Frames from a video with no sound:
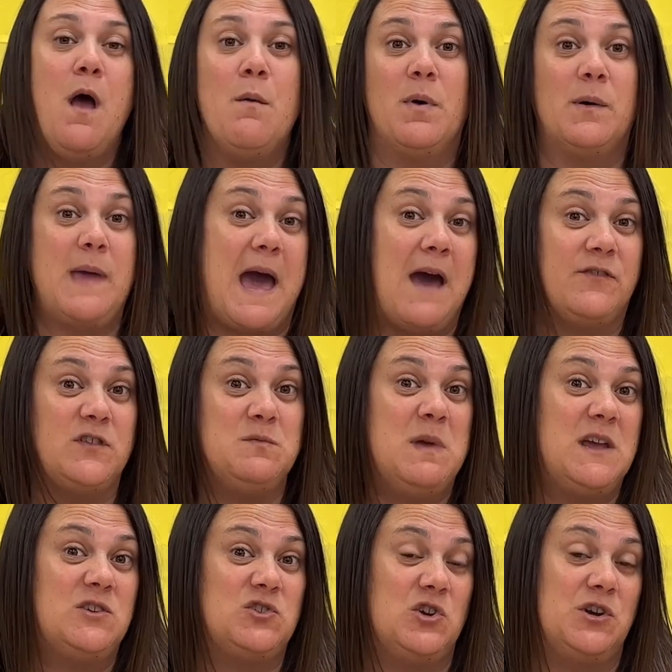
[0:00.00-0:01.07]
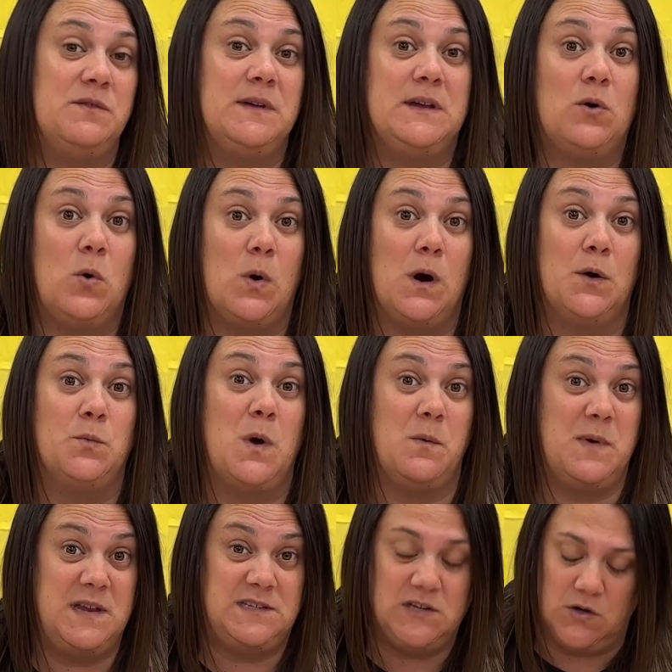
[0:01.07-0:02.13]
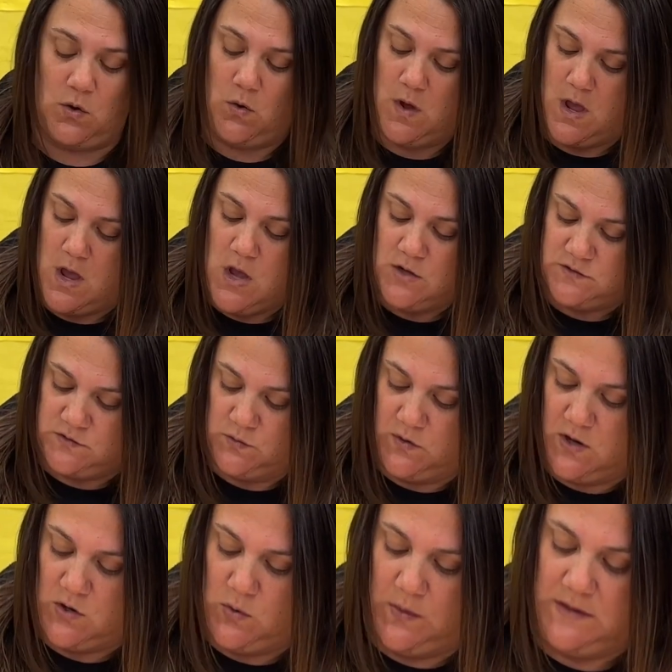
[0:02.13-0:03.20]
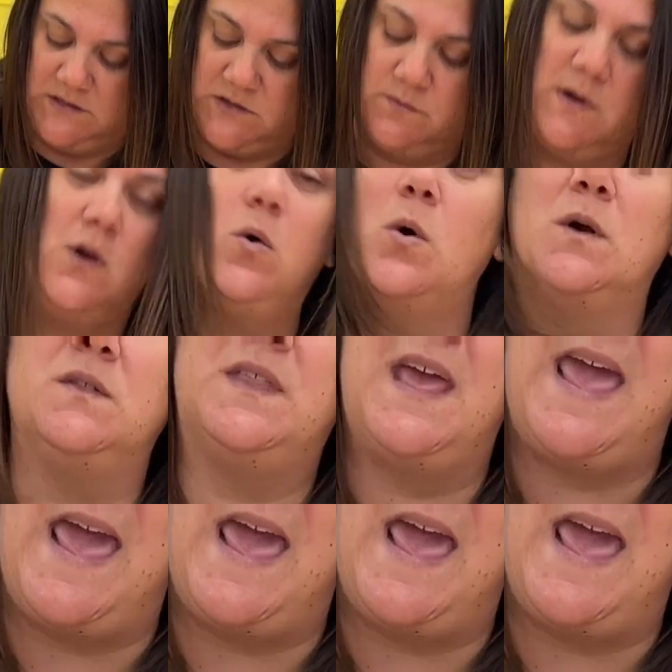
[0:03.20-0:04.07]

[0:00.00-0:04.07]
but we have to make sure to record what we do. So they're going to record the